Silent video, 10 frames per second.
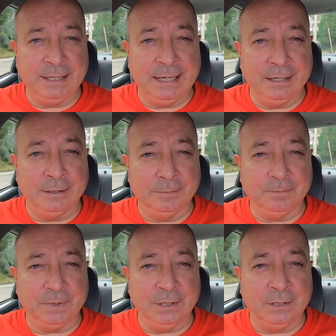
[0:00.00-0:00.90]
Now
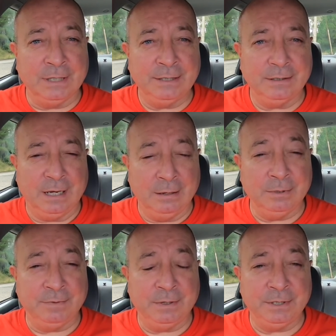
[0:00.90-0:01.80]
guys, I was
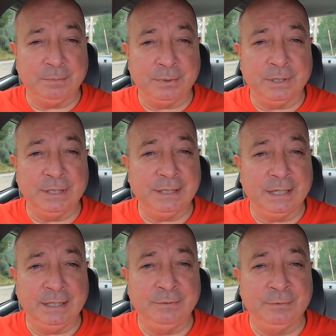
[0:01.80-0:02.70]
very surprised. I
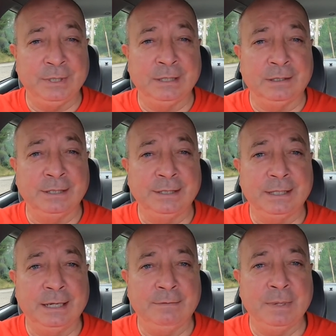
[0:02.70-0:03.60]
didn't realize
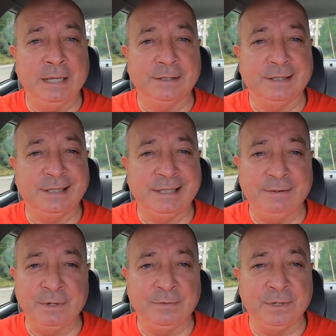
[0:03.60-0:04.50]
they have about
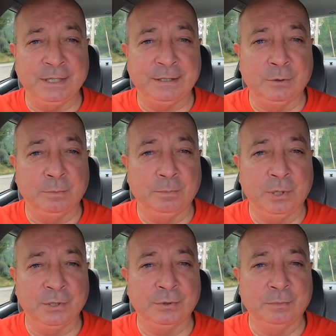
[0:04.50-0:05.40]
7 of these little
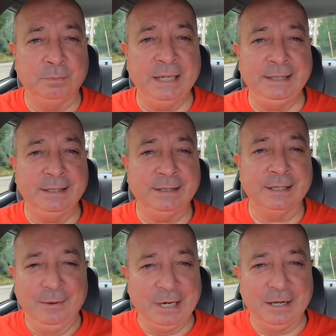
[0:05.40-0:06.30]
personal pizzas.
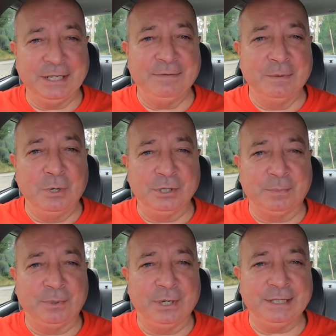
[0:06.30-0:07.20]
What I was even more
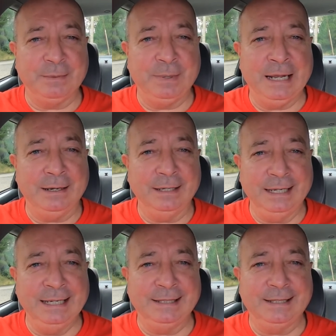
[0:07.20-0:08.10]
surprised about
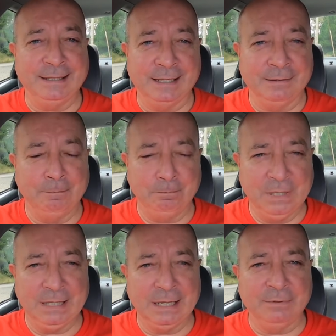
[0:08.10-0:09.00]
is there's a
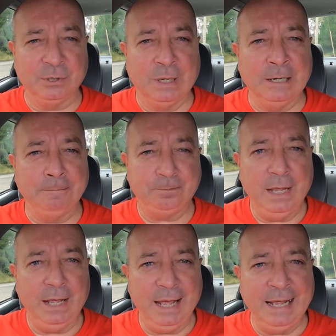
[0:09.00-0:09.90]
meat lovers one
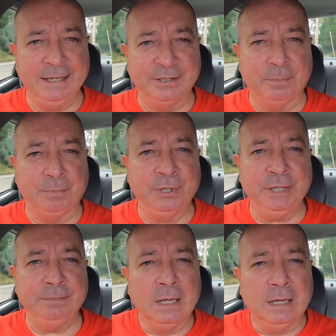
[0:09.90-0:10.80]
and a
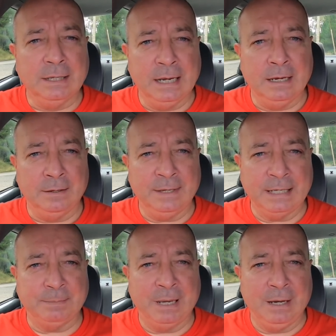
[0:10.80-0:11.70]
supreme. Now
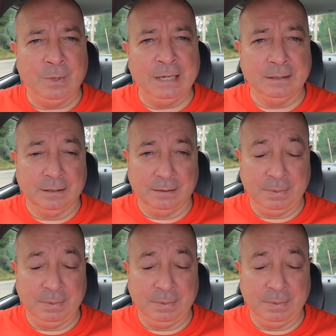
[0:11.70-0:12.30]
that's part 1.